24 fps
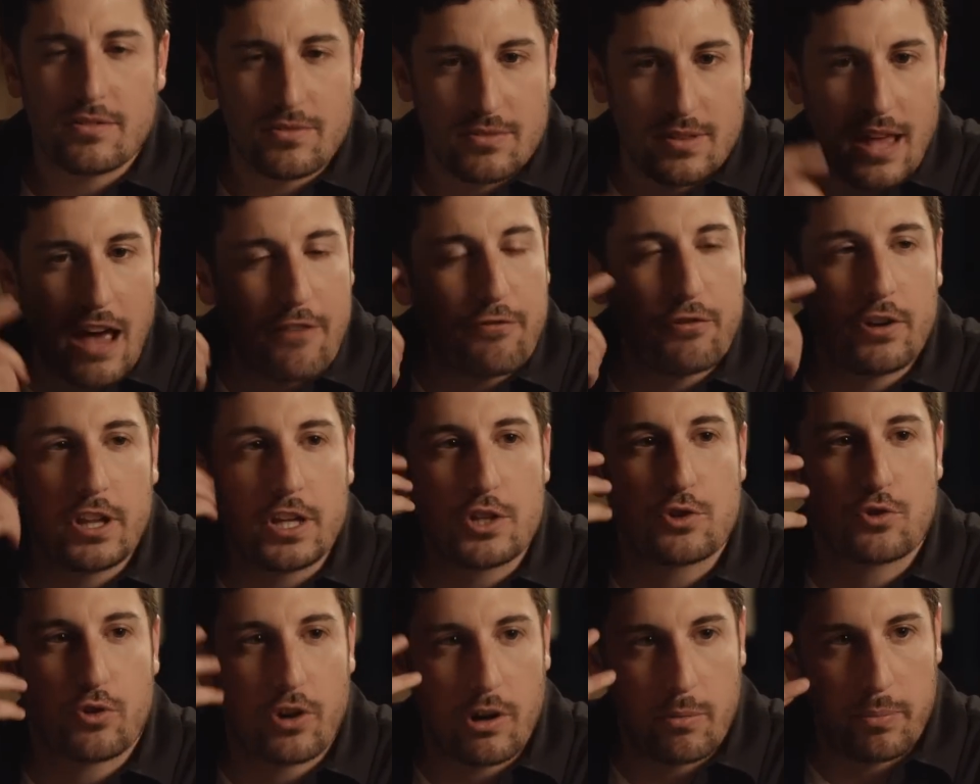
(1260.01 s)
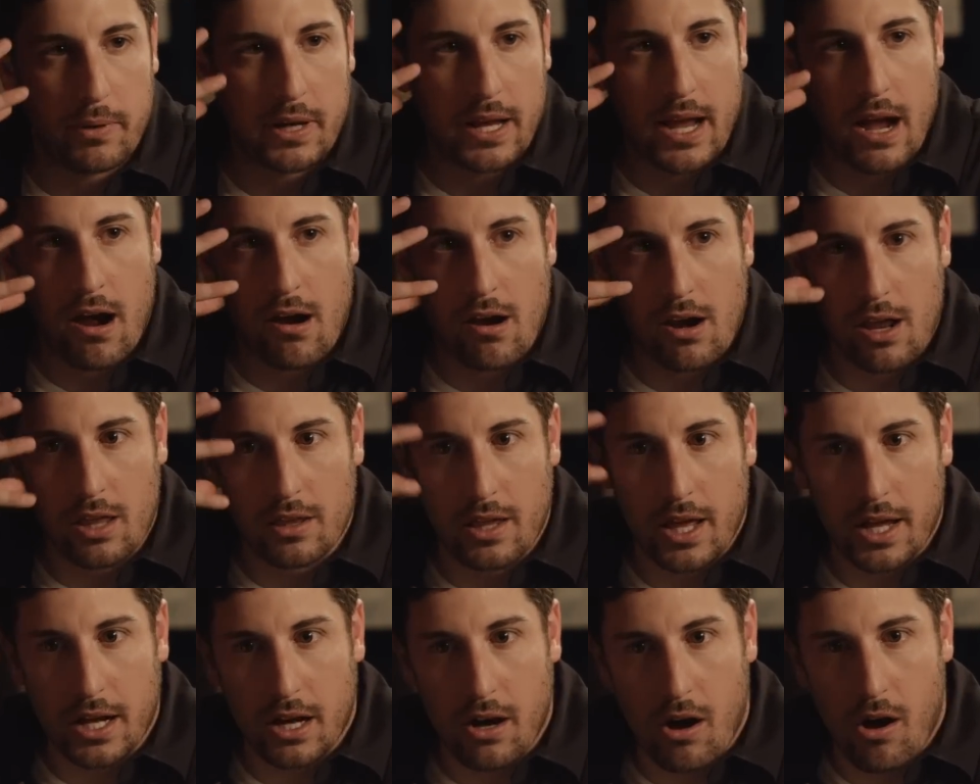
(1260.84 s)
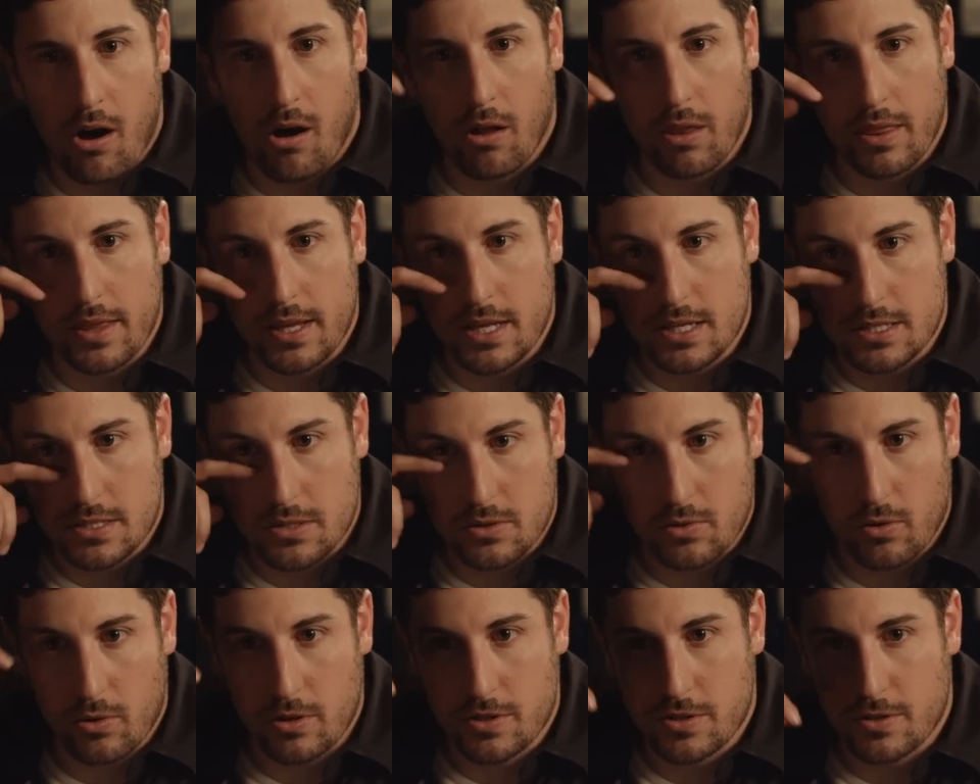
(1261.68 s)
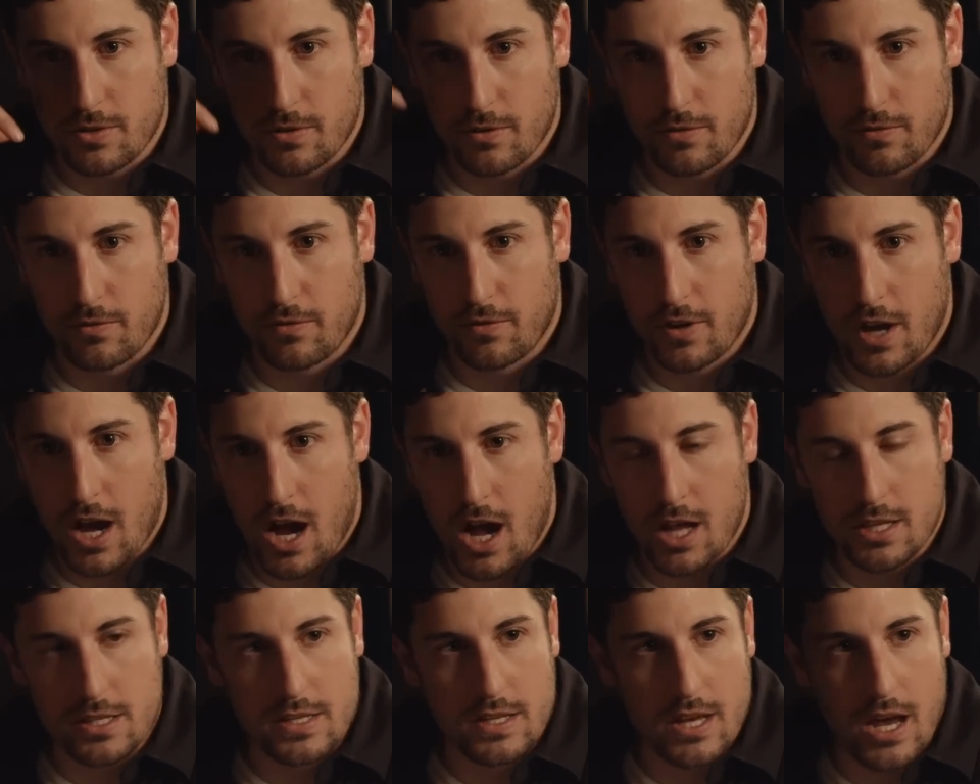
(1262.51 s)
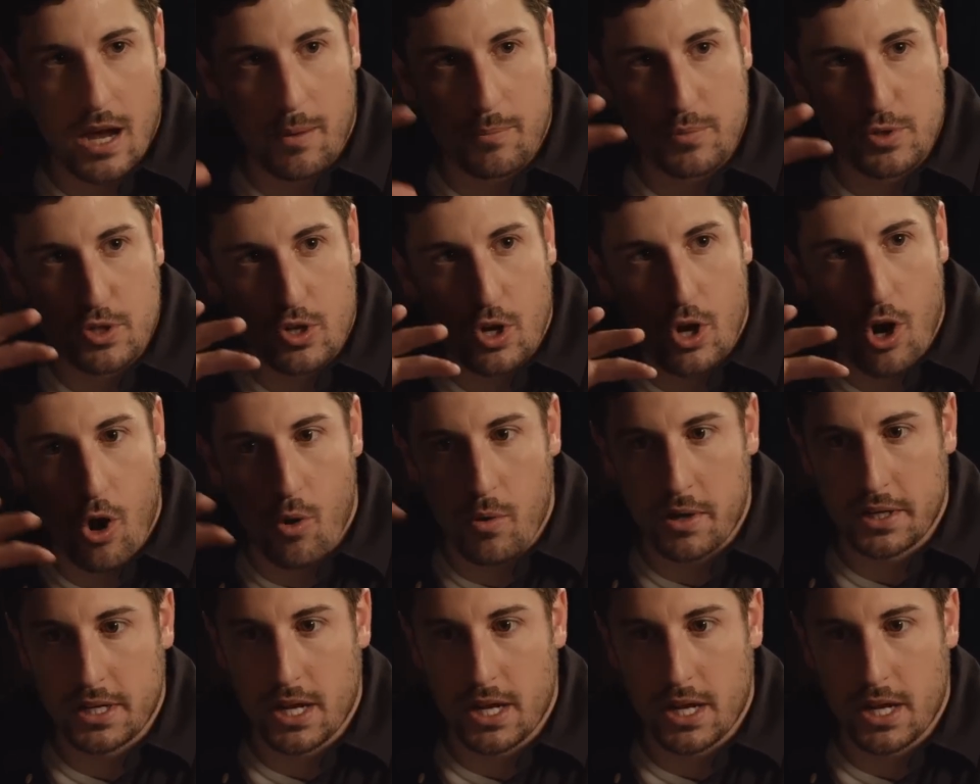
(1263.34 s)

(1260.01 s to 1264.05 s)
definitely tripping out on like all these sorts of concepts going